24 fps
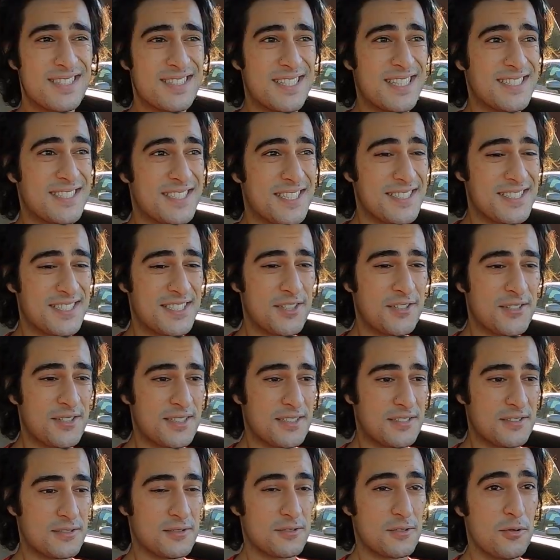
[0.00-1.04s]
This does 0
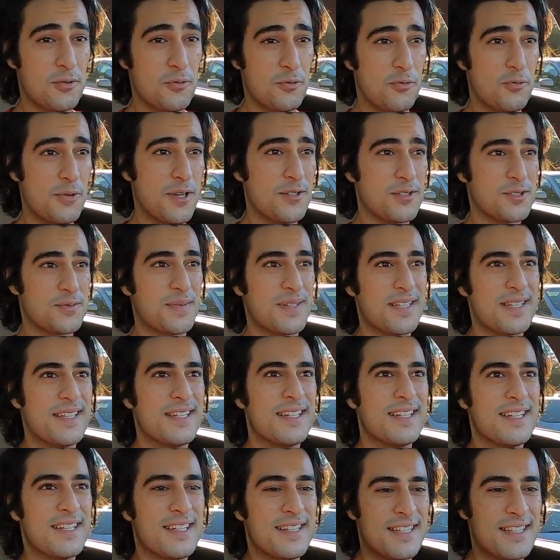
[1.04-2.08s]
to, wheel spin.
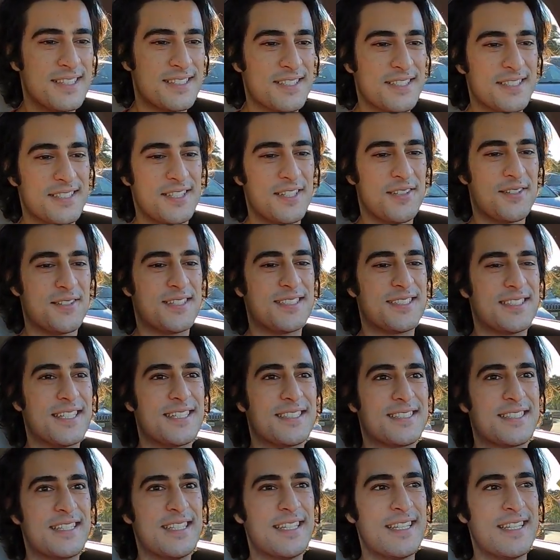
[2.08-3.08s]
This does 0 to 60